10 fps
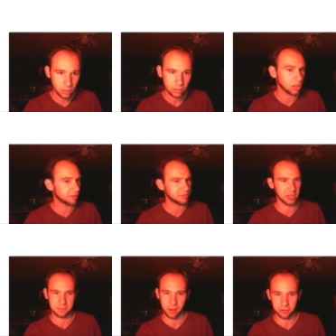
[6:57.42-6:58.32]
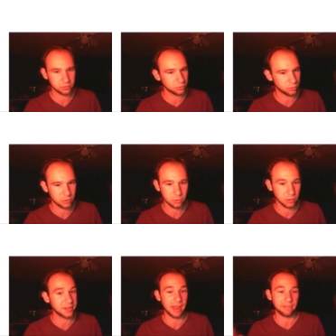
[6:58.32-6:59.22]
Love Dunsparce. Will
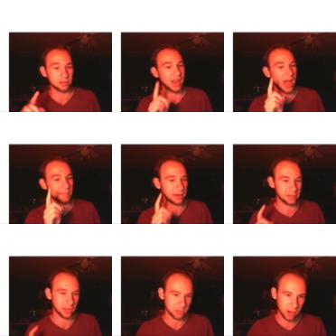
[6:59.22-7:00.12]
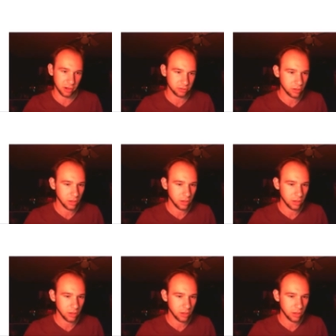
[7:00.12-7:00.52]
never not pick Dunsparce.